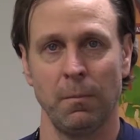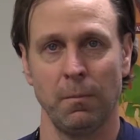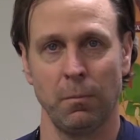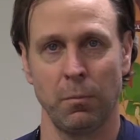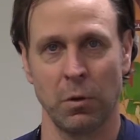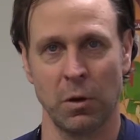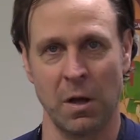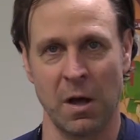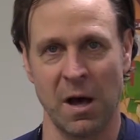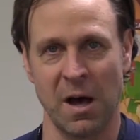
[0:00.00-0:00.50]

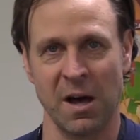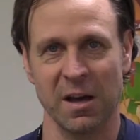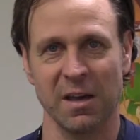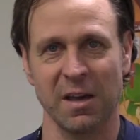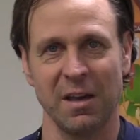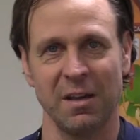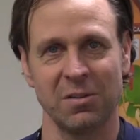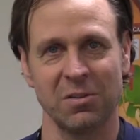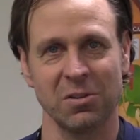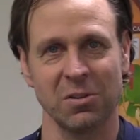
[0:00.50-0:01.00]

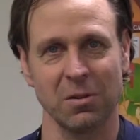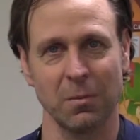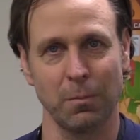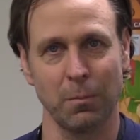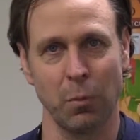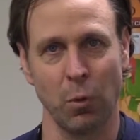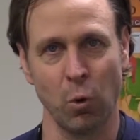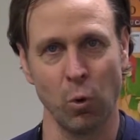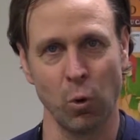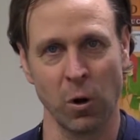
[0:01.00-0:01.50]
bloc and
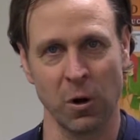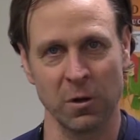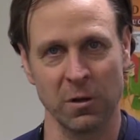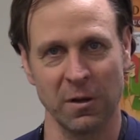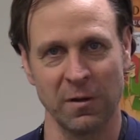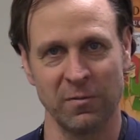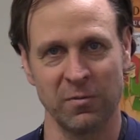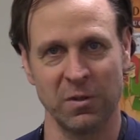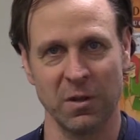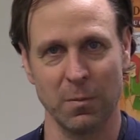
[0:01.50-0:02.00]
support
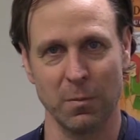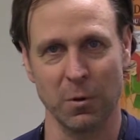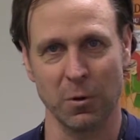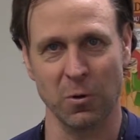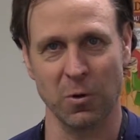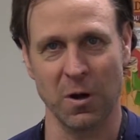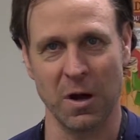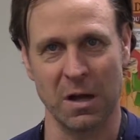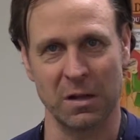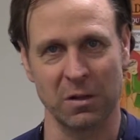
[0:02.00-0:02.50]
of
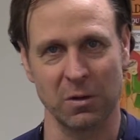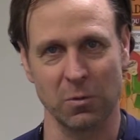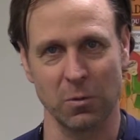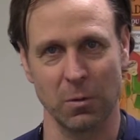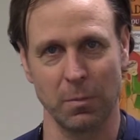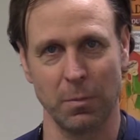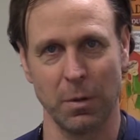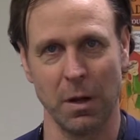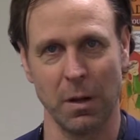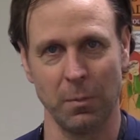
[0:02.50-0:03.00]
Democratic
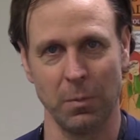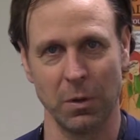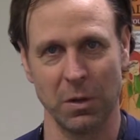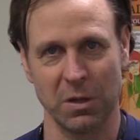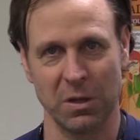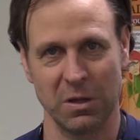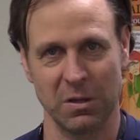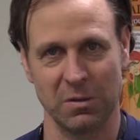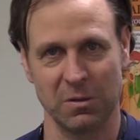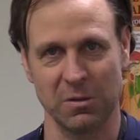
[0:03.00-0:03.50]

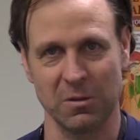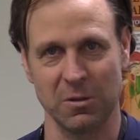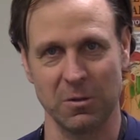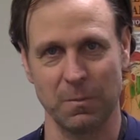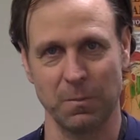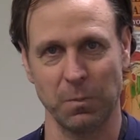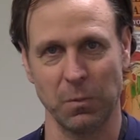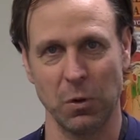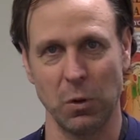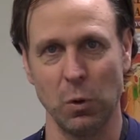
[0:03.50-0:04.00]
Republicans
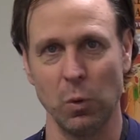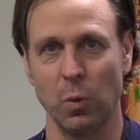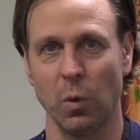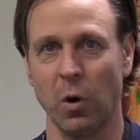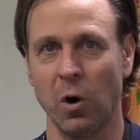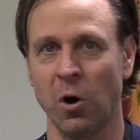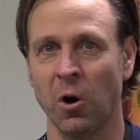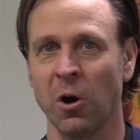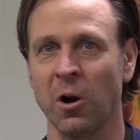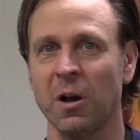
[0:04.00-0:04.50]
who
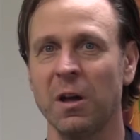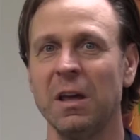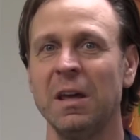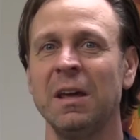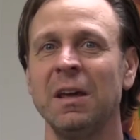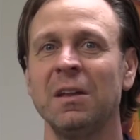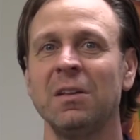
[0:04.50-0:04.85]
are